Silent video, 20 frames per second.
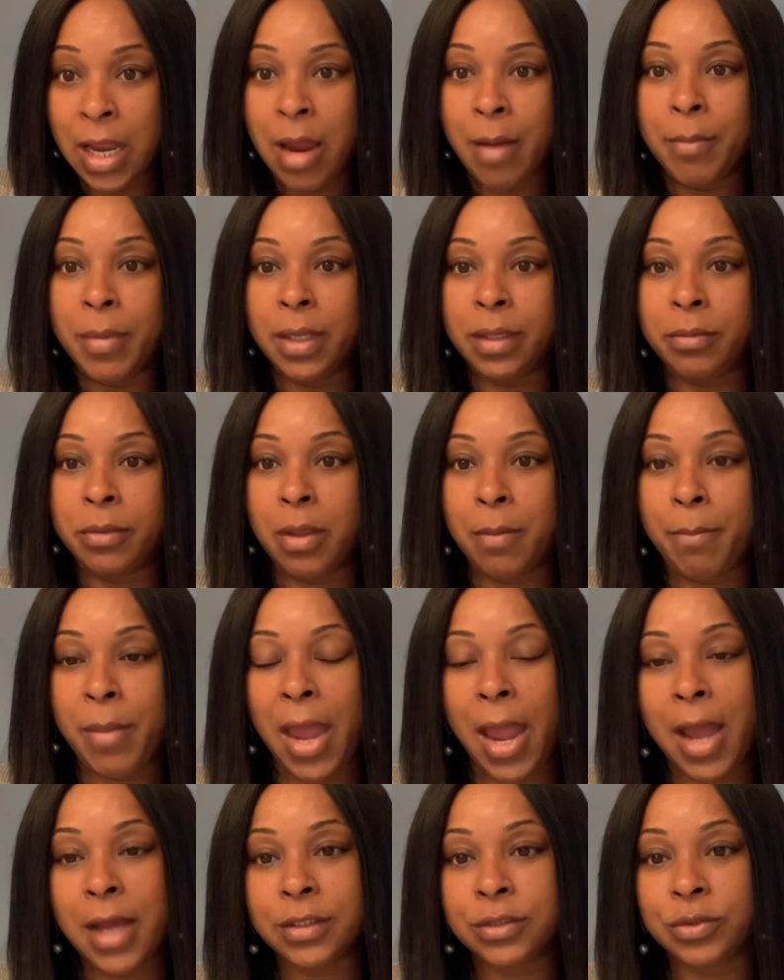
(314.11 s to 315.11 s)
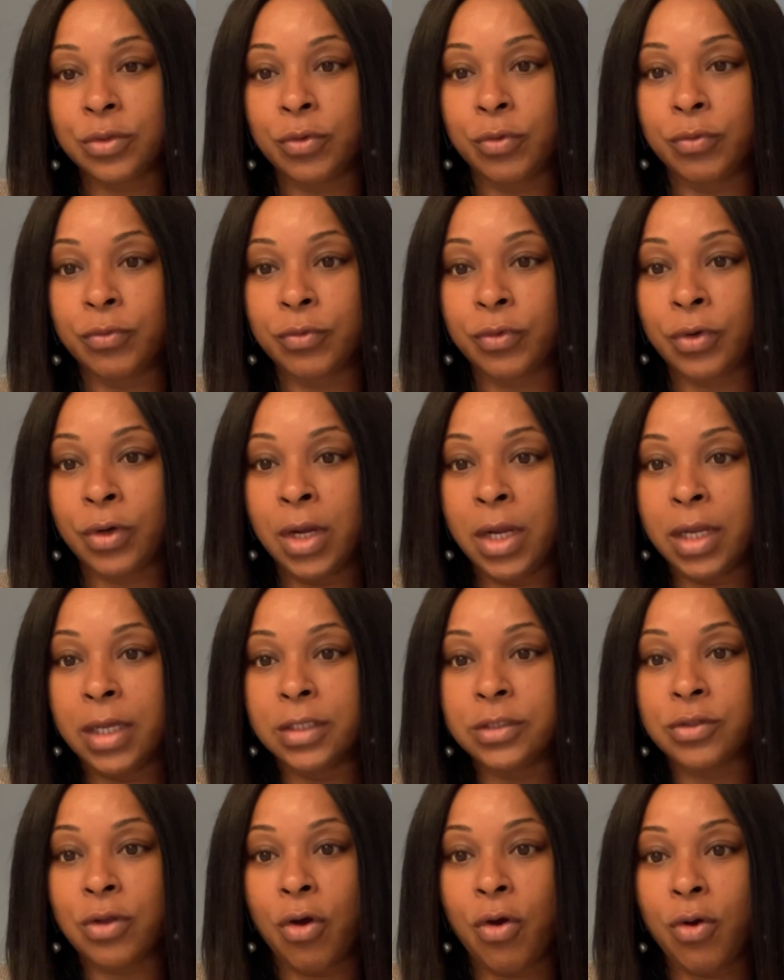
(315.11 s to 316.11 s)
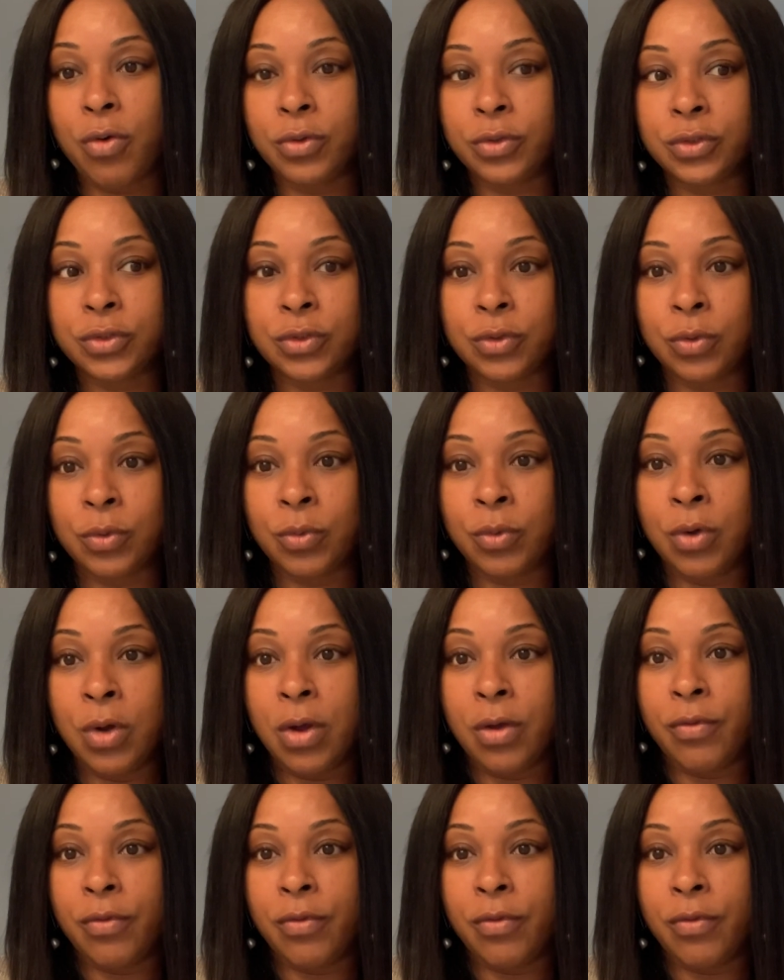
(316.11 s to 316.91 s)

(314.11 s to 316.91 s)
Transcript: But the Passover is also